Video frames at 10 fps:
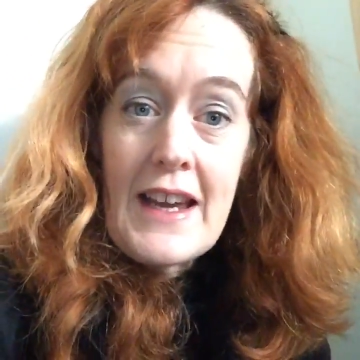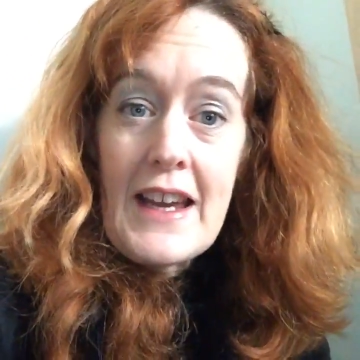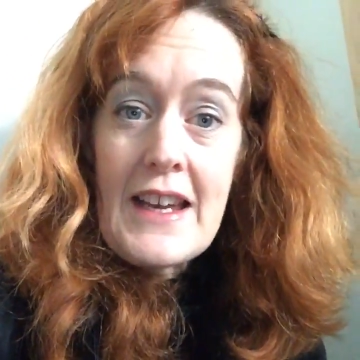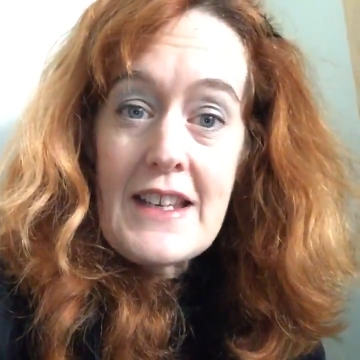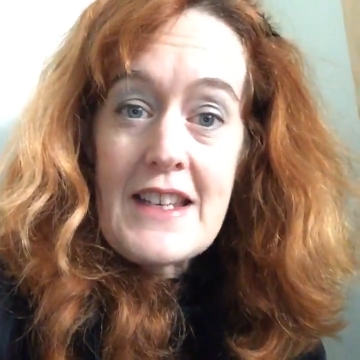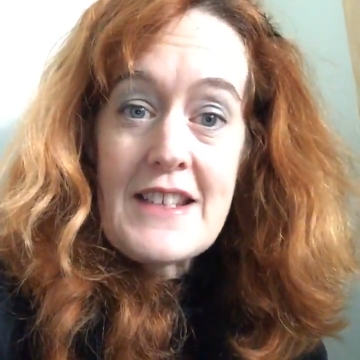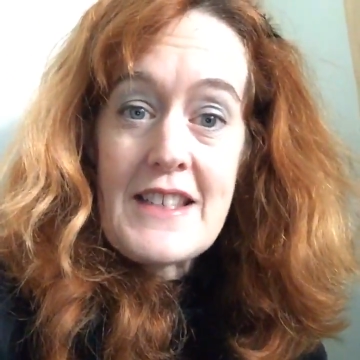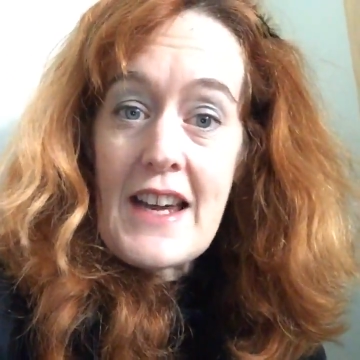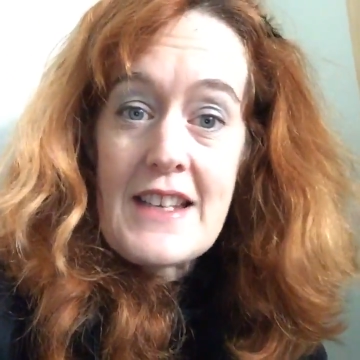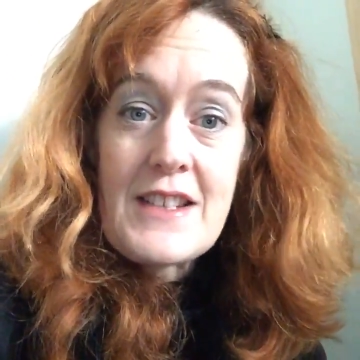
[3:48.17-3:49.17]
in these
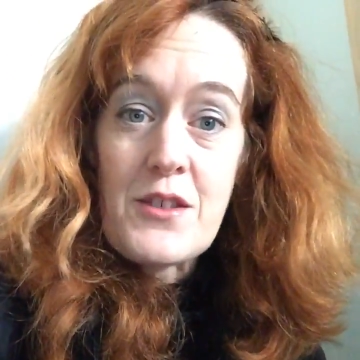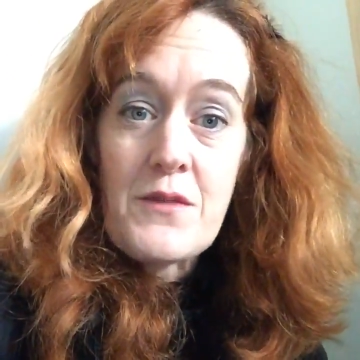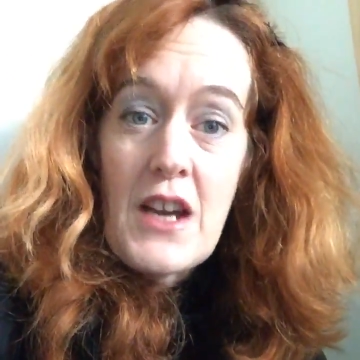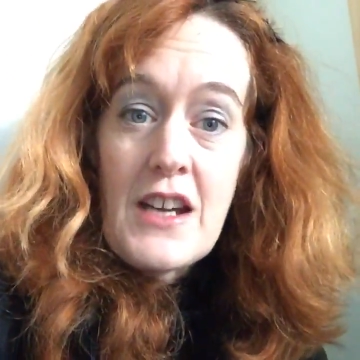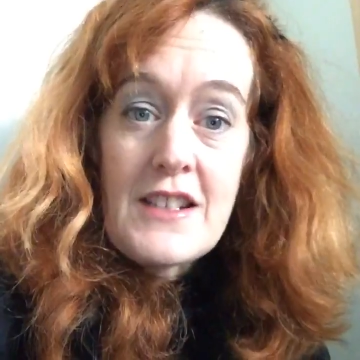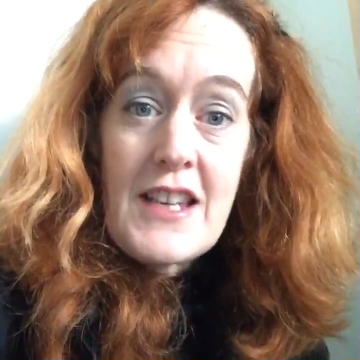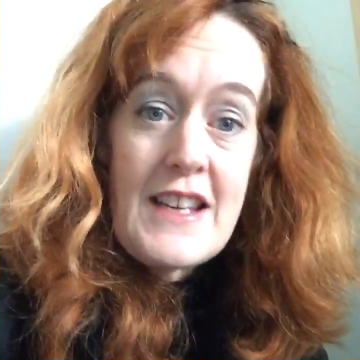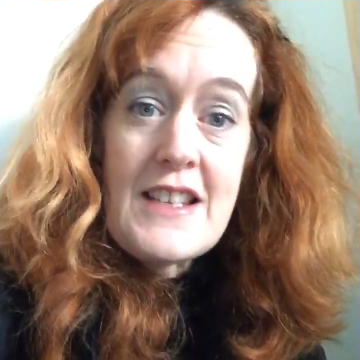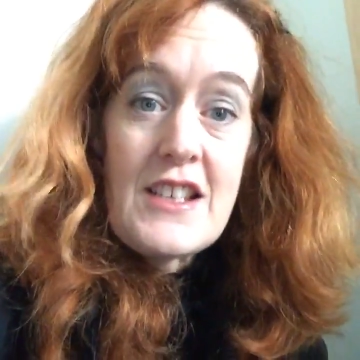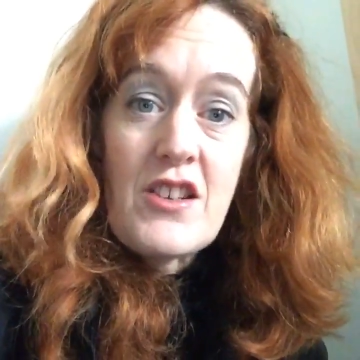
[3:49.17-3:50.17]
days of
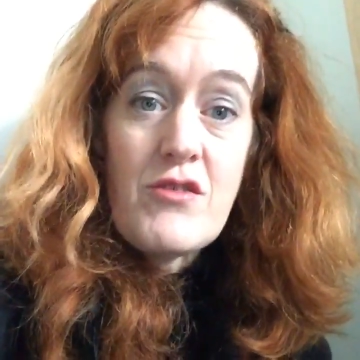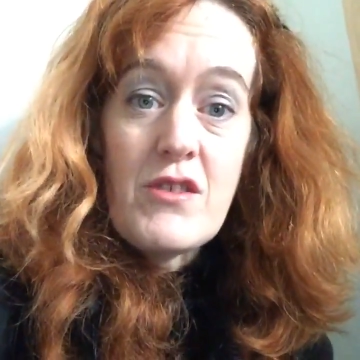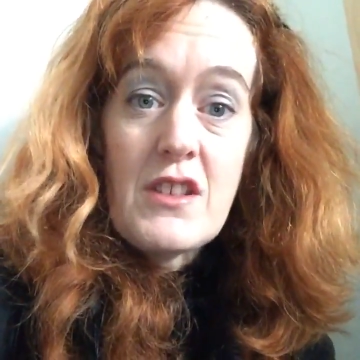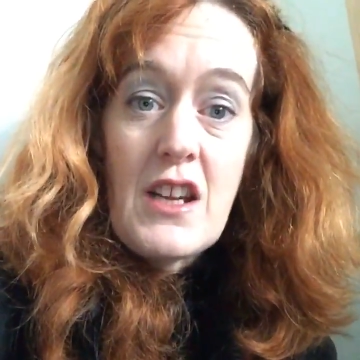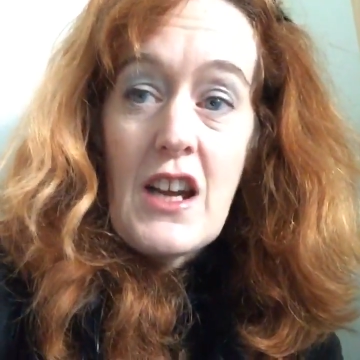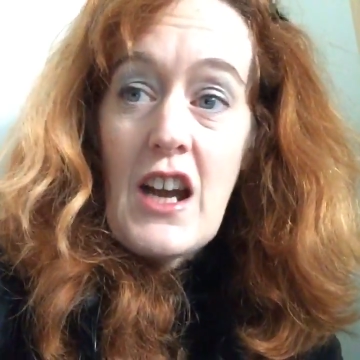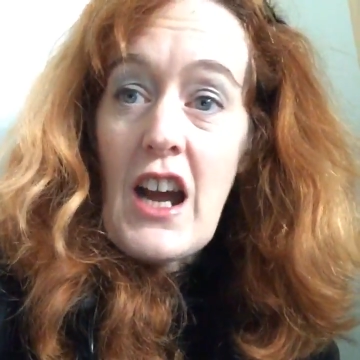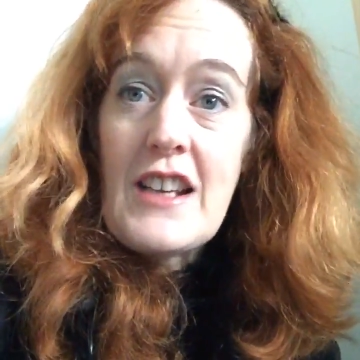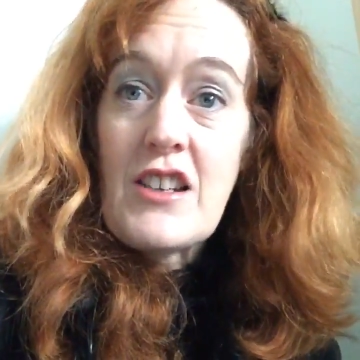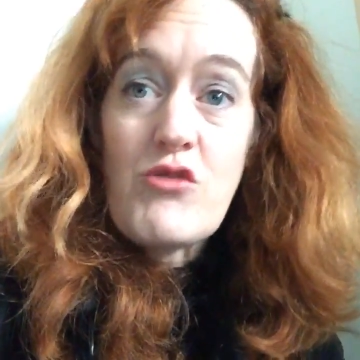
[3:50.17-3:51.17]
Tinder and
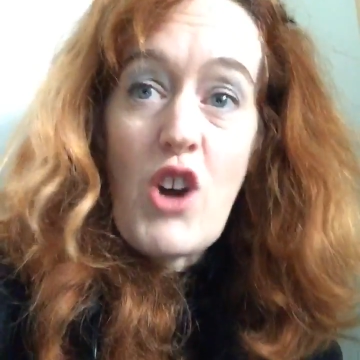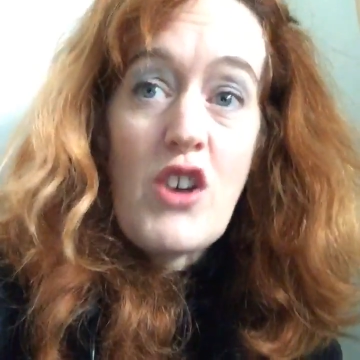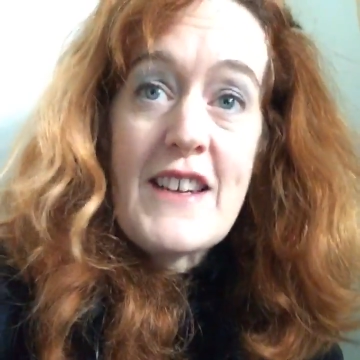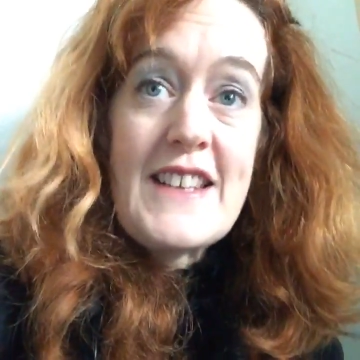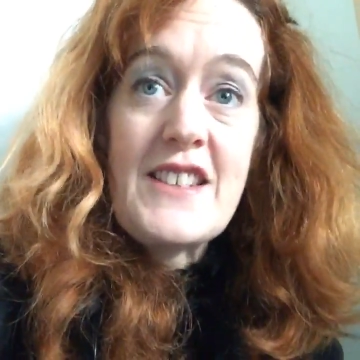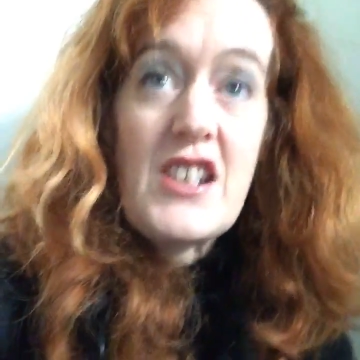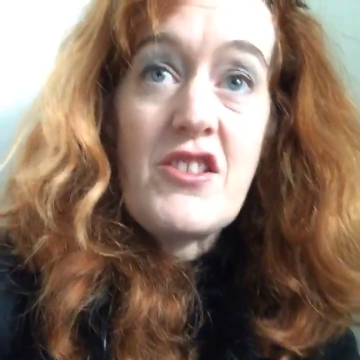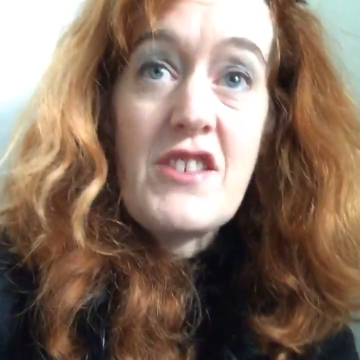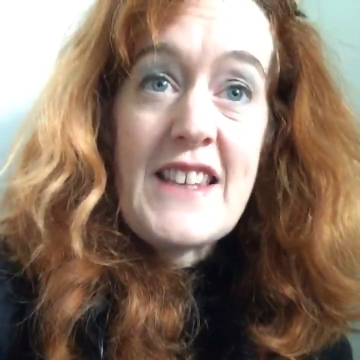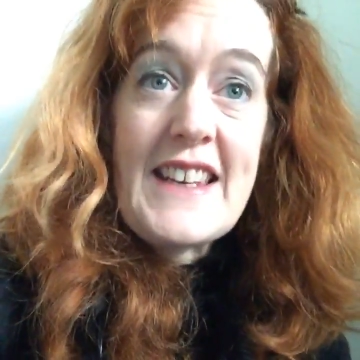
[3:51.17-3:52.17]
and
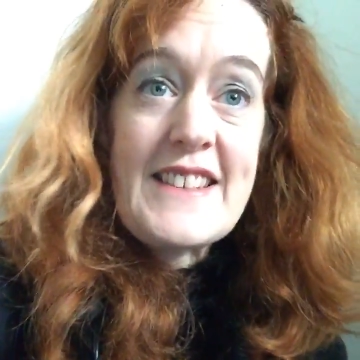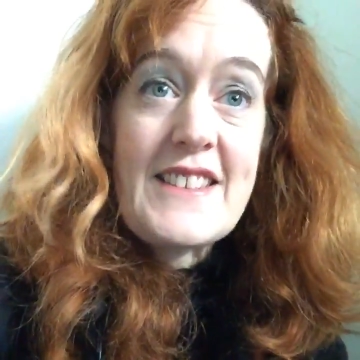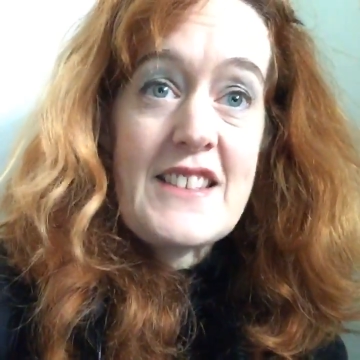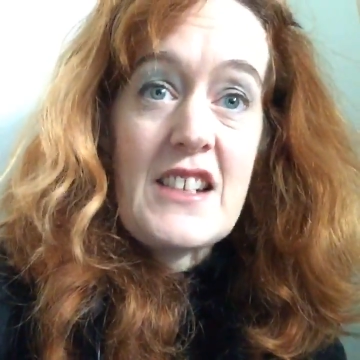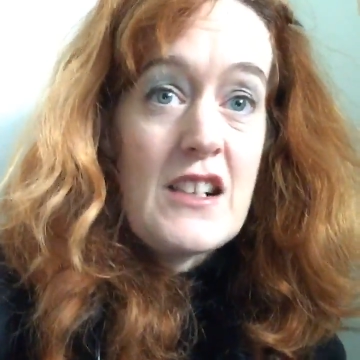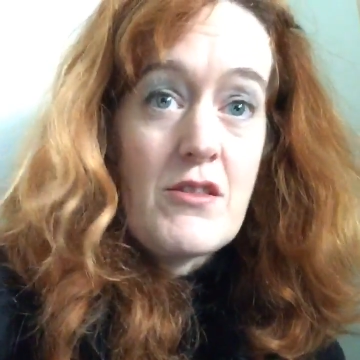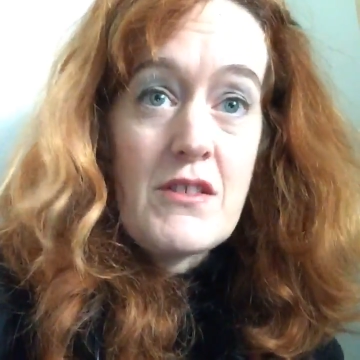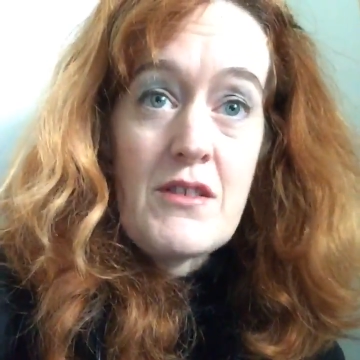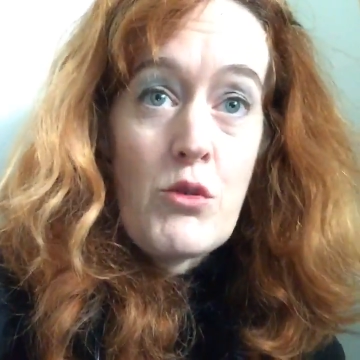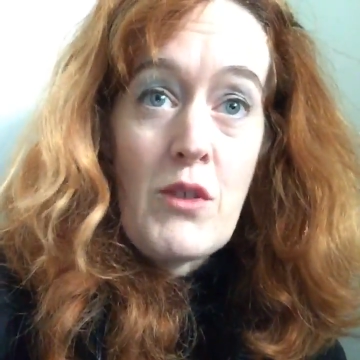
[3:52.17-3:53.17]
Grindr and Insta
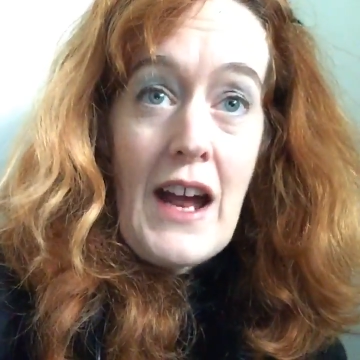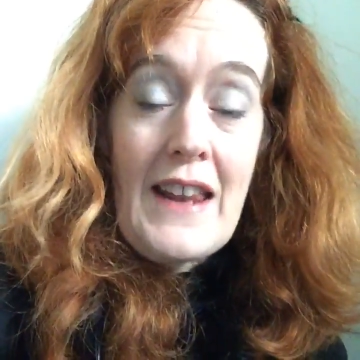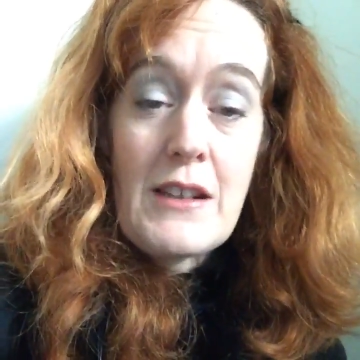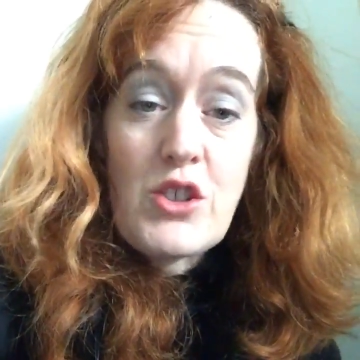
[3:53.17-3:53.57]
and all like that.